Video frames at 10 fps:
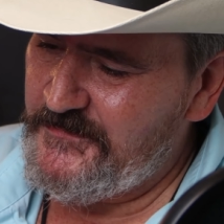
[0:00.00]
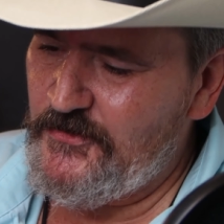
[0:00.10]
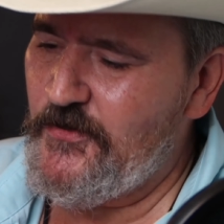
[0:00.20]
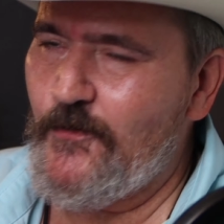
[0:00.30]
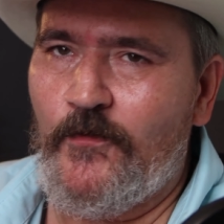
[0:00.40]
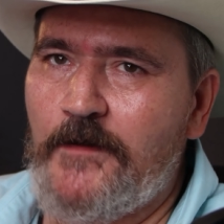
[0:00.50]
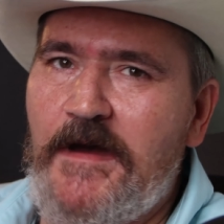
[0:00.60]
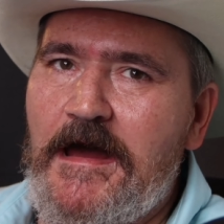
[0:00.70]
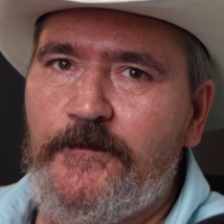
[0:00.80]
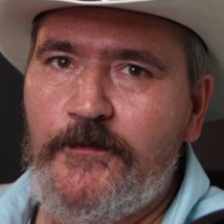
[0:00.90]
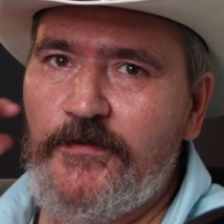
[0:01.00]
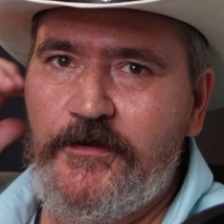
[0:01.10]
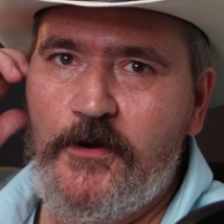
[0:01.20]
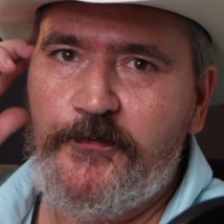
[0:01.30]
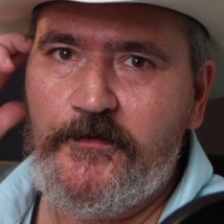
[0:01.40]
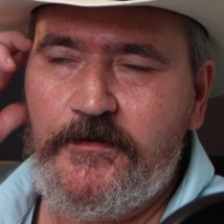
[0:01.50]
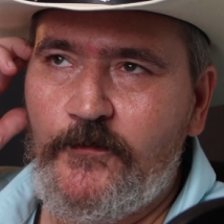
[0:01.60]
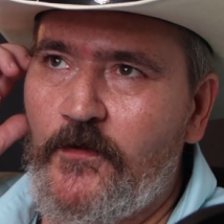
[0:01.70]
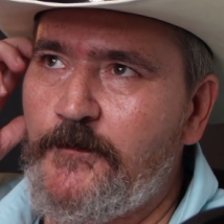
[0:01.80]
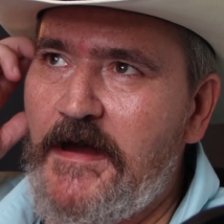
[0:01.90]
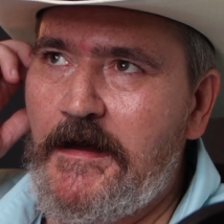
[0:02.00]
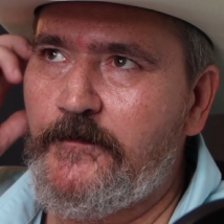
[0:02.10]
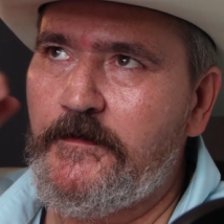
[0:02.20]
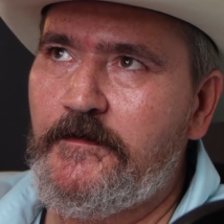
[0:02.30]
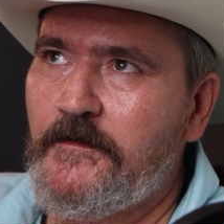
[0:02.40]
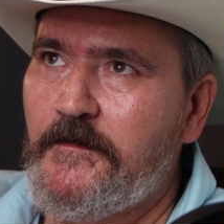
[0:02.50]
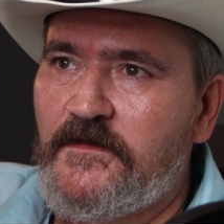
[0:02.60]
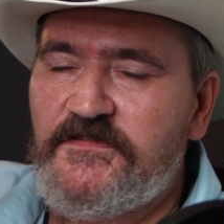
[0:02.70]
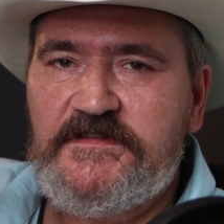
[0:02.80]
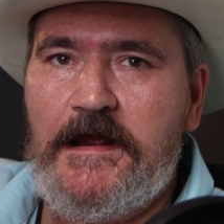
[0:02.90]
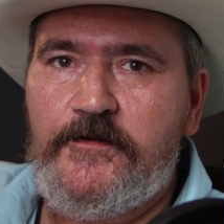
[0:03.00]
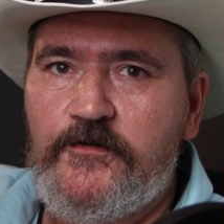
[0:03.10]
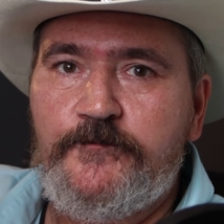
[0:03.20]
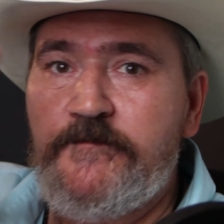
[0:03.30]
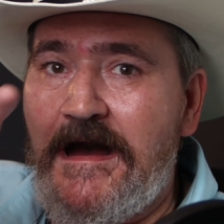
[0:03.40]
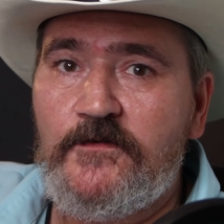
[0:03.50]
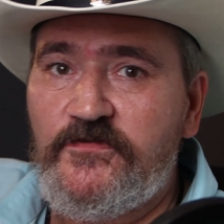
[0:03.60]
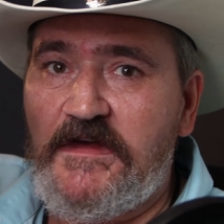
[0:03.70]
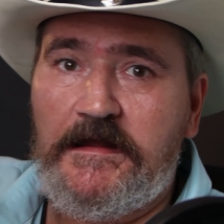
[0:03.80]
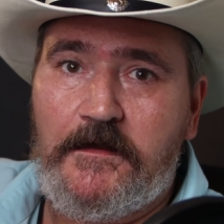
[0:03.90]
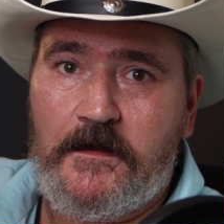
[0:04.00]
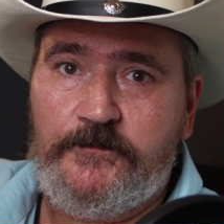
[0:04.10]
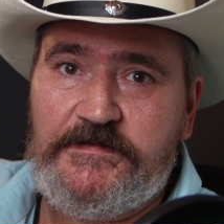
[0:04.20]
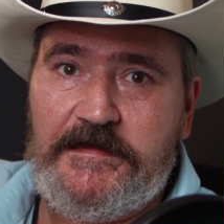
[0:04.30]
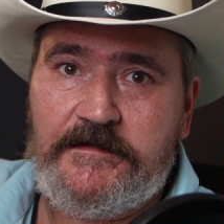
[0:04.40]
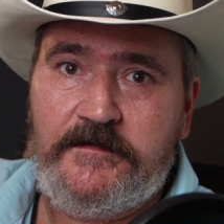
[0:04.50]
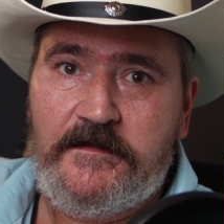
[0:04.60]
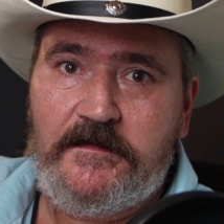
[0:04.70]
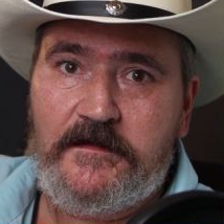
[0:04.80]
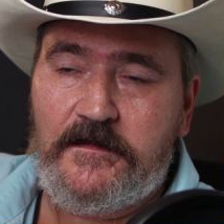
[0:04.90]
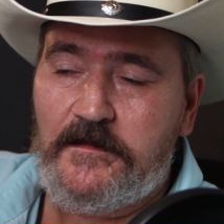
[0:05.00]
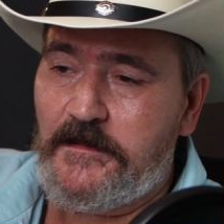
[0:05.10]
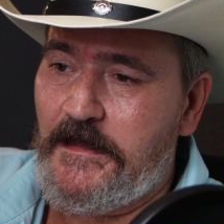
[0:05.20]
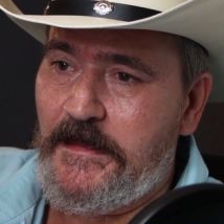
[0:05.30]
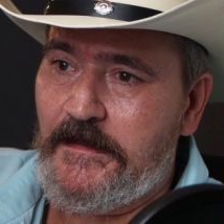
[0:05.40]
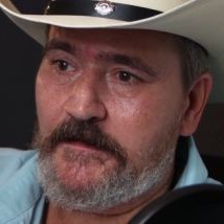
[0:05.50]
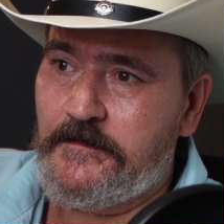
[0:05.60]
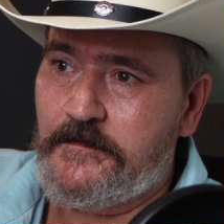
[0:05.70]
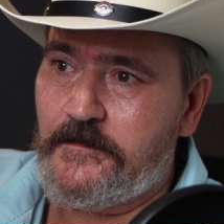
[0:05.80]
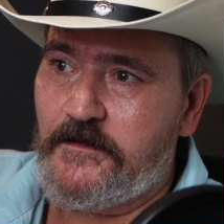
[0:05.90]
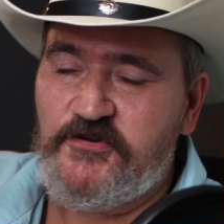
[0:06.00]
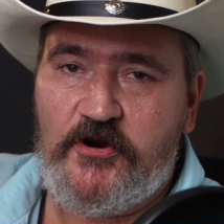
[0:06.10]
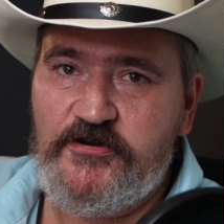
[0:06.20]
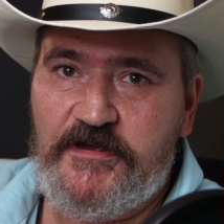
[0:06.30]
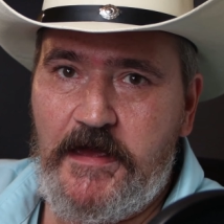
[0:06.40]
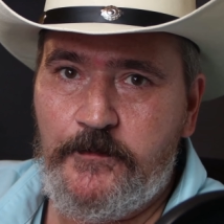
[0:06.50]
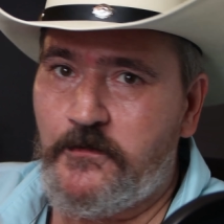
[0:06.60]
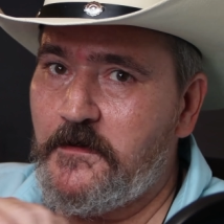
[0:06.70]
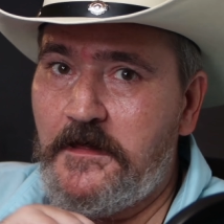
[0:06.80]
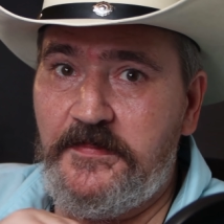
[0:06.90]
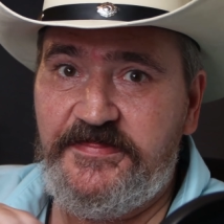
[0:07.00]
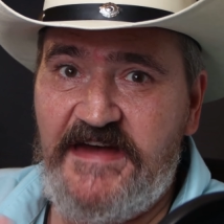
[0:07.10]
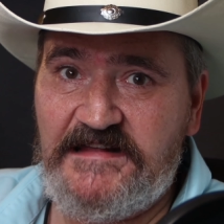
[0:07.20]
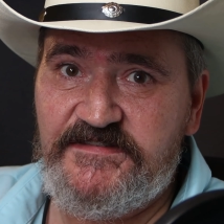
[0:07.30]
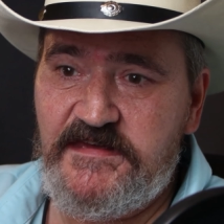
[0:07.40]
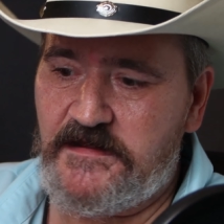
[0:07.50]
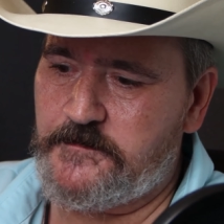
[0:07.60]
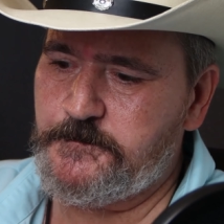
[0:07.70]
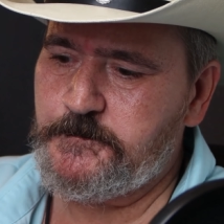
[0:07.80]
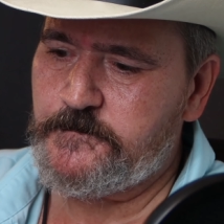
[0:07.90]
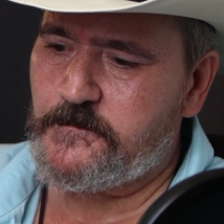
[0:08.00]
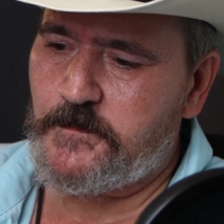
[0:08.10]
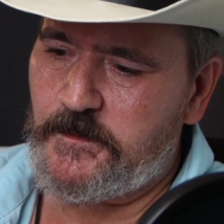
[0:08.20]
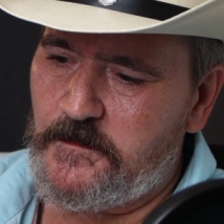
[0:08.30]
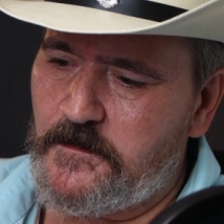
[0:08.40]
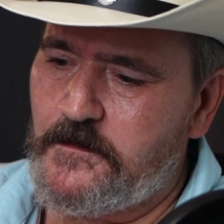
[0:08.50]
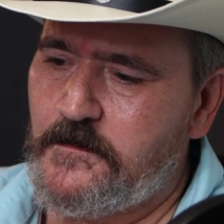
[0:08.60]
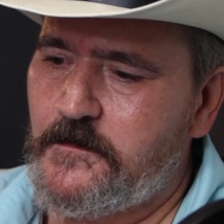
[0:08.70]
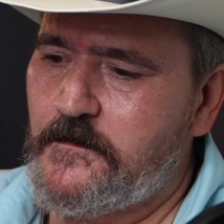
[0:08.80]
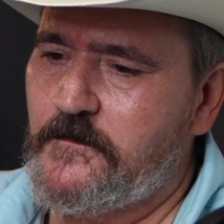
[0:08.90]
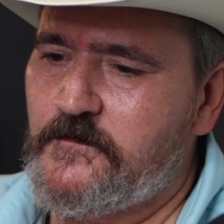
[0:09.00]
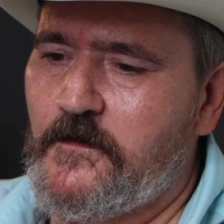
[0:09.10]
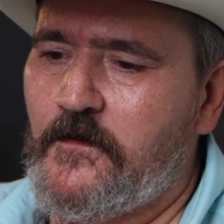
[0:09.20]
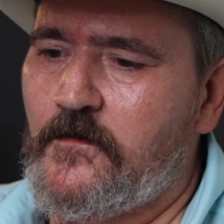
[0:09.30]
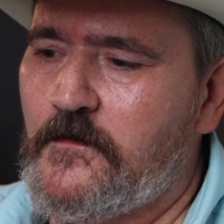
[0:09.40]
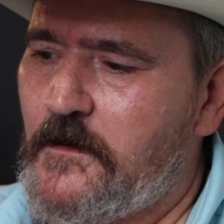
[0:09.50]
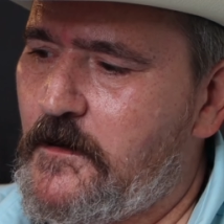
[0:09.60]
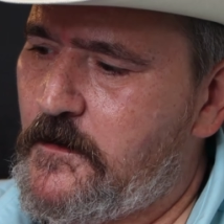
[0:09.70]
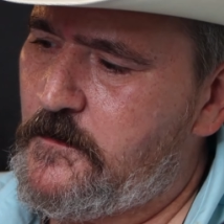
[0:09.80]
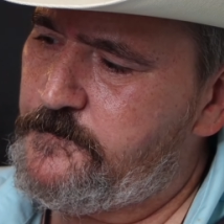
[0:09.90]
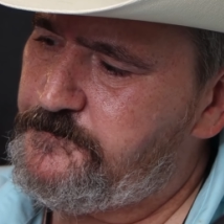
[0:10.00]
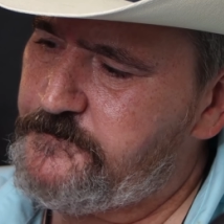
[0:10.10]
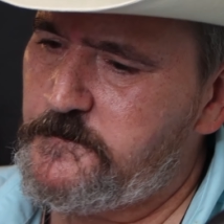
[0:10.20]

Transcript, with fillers: you get one battery with a GoPro. You get one battery, the standard mount that it comes in, and a charging cable. That's it. So um,